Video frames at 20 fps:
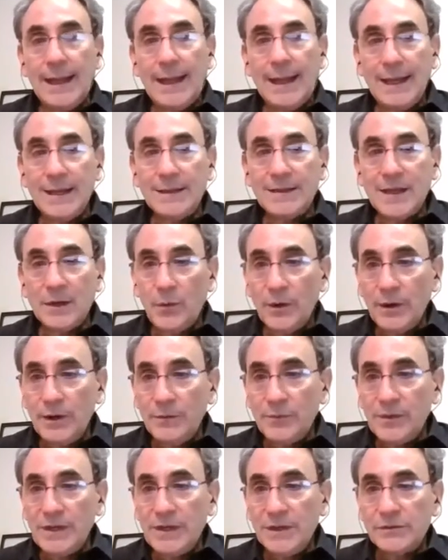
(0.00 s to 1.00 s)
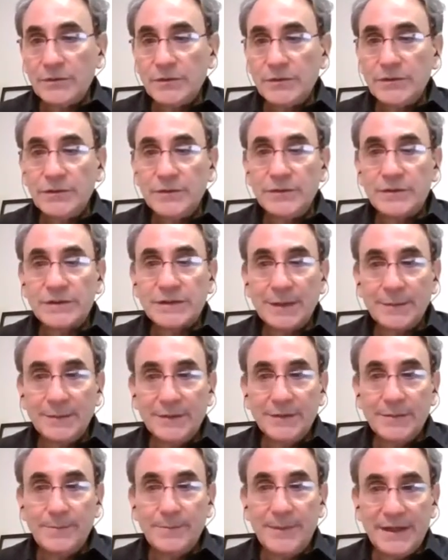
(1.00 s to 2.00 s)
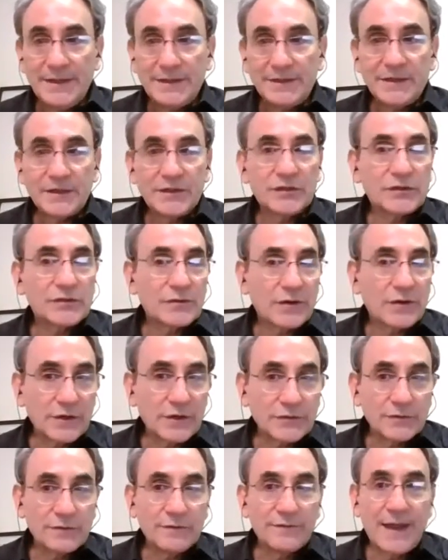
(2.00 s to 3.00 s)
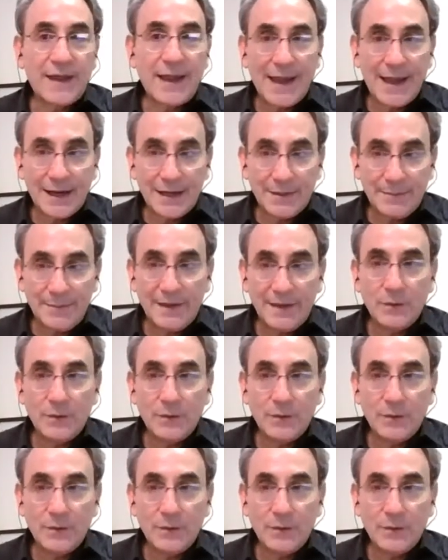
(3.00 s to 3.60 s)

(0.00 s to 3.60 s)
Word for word: And I want to reintroduce some of the basic structure of Atomy that